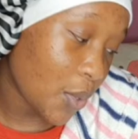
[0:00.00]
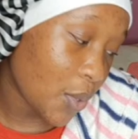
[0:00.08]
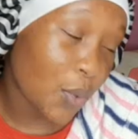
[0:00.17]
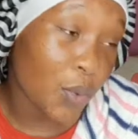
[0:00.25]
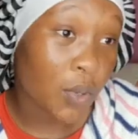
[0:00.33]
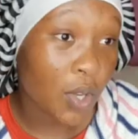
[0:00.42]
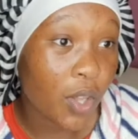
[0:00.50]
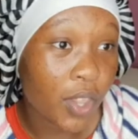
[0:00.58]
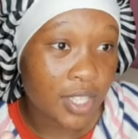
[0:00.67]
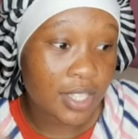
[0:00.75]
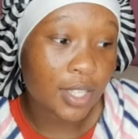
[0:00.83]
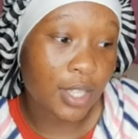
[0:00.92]
Oh, yeah,
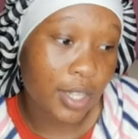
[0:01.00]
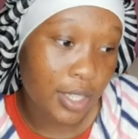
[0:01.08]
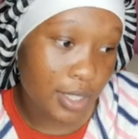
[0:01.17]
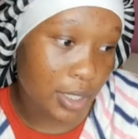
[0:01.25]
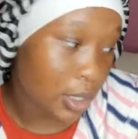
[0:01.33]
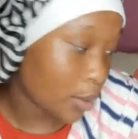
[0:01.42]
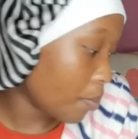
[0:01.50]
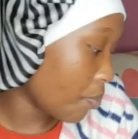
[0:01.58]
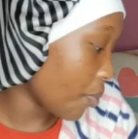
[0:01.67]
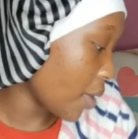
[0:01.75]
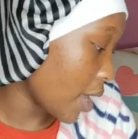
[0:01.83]
that's the third tip.